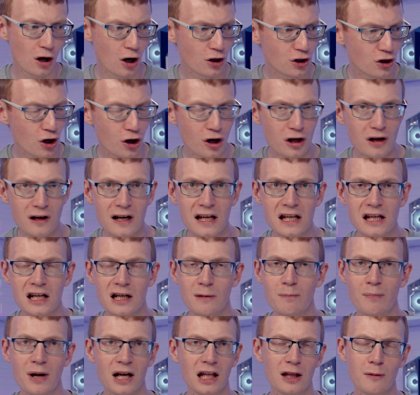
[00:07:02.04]
Alternatively, you
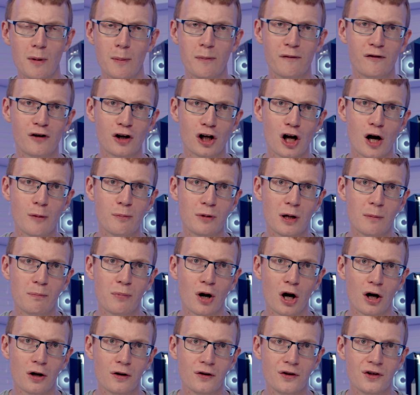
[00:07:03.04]
can pick them up for a couple of
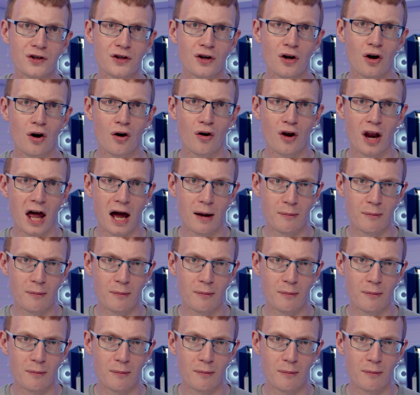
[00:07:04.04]
pounds on